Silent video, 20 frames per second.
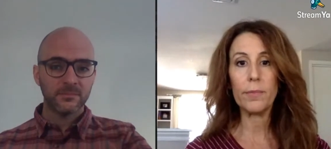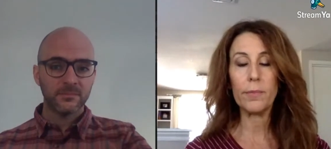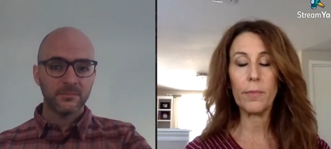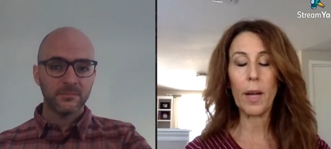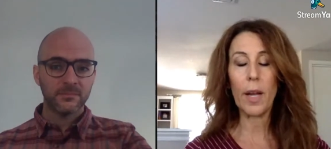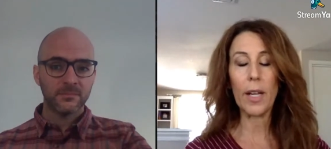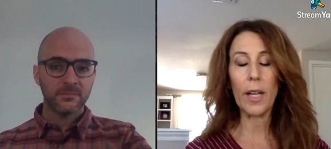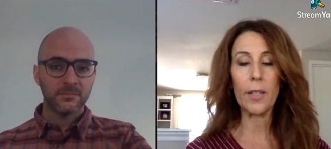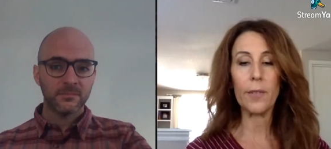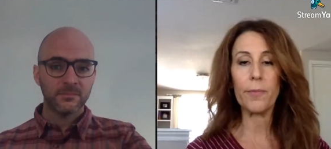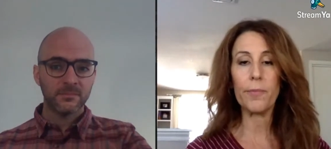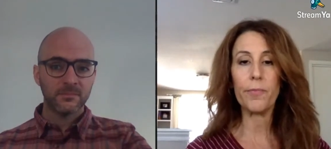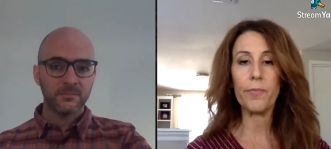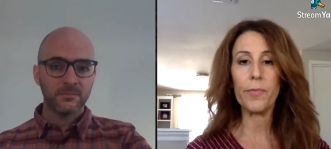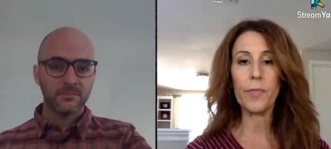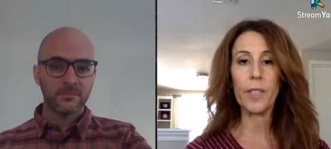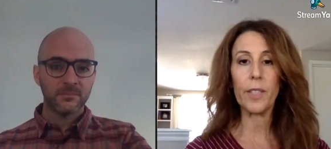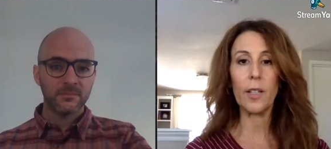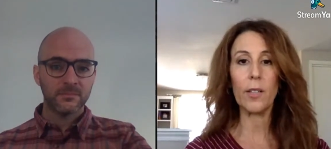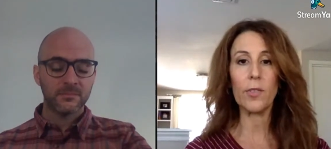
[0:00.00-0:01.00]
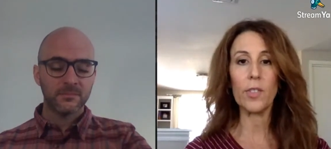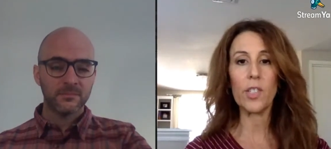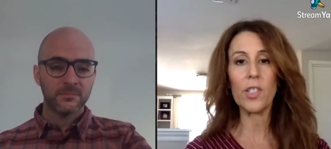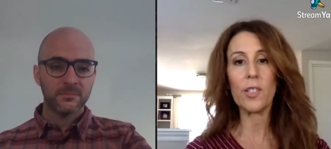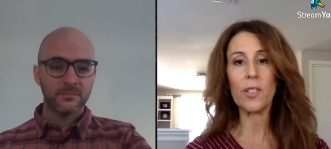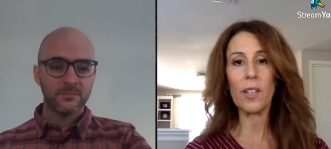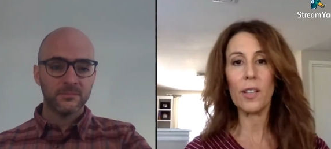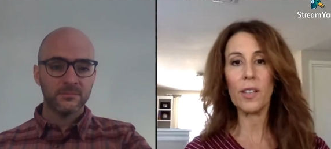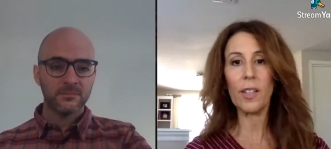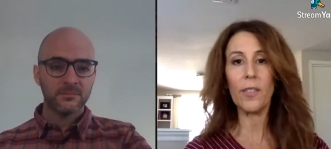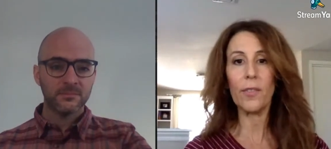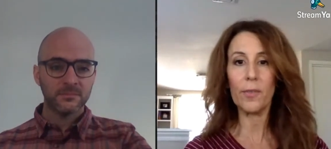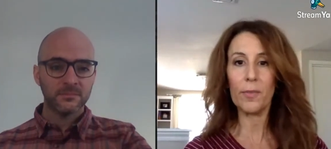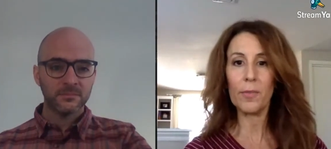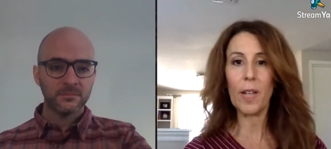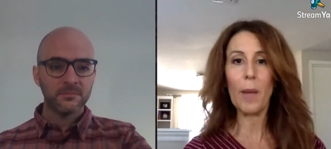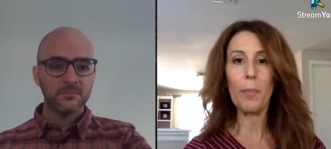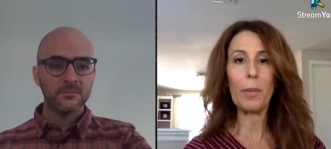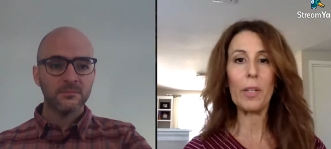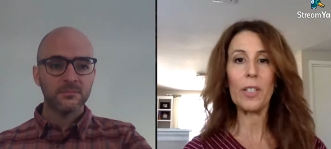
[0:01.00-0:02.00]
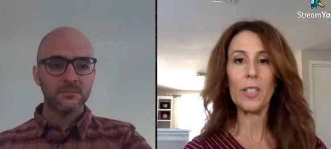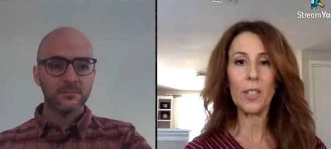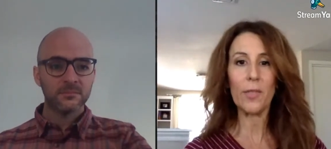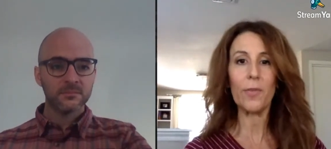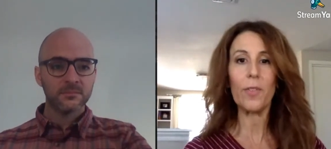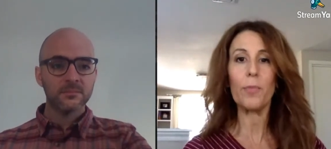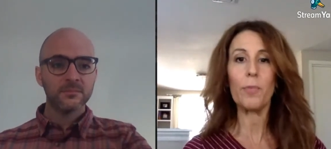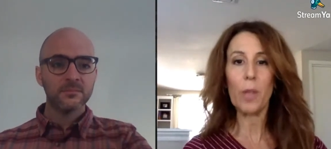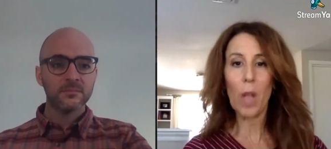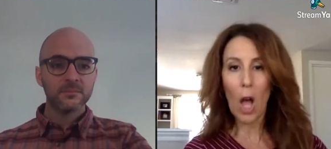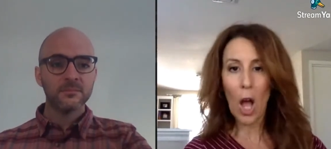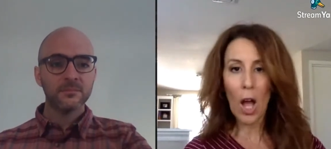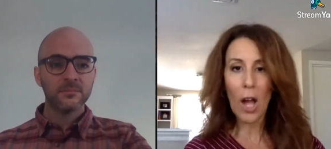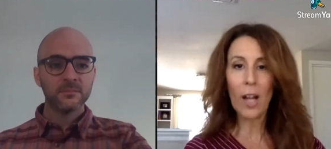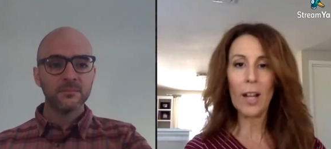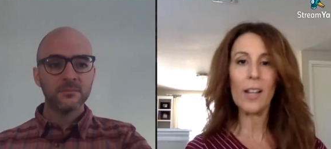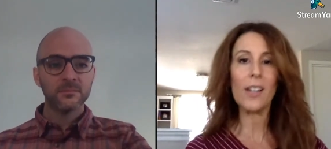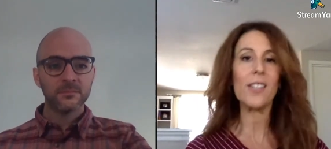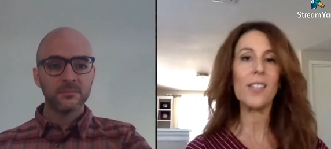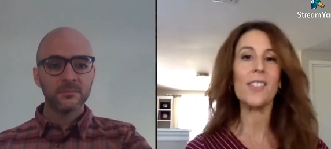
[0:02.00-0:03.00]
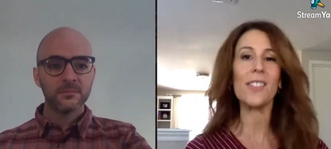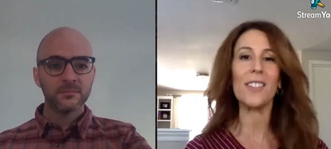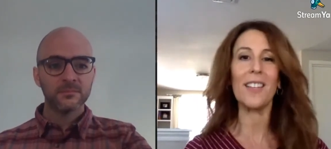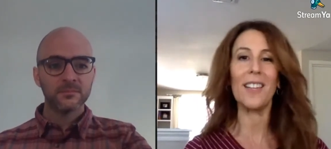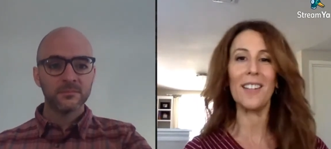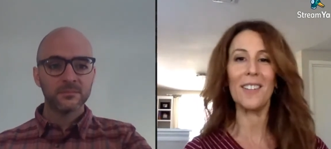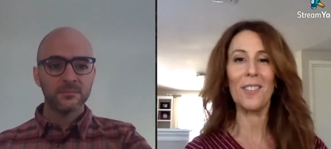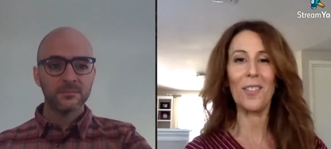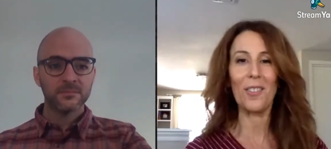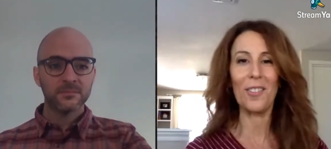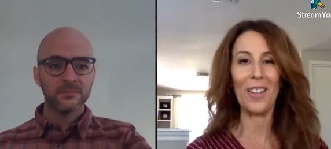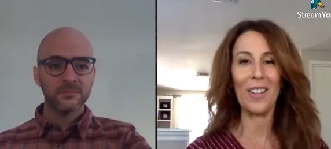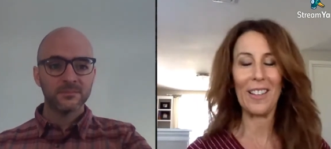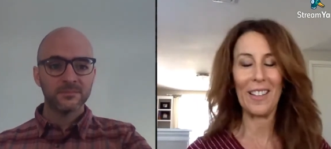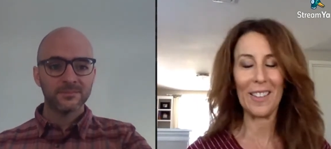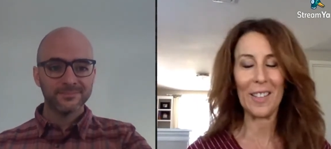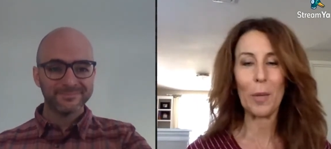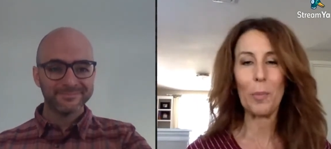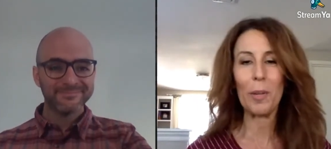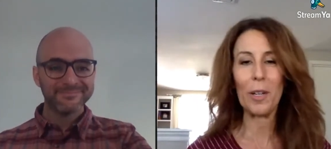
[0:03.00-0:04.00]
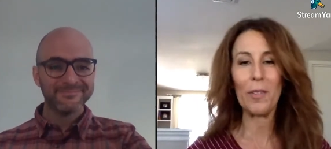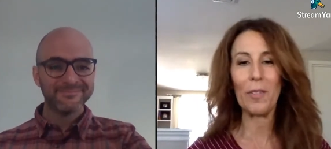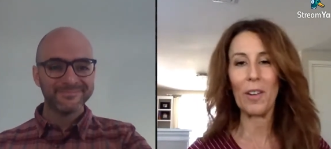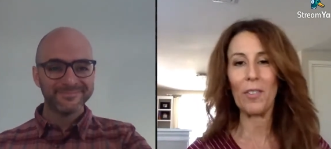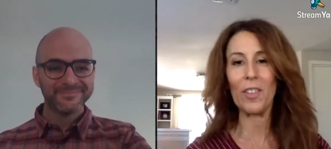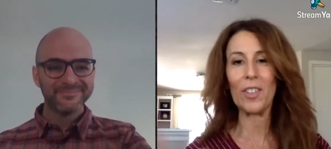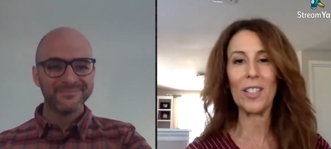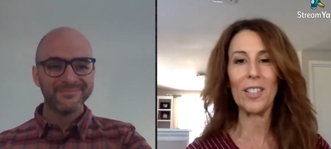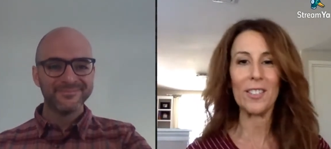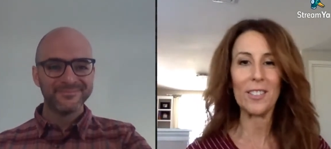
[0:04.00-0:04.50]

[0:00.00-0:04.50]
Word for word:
Speaker 1: my, you know, just a little couple of different blogs and a little bit of everything.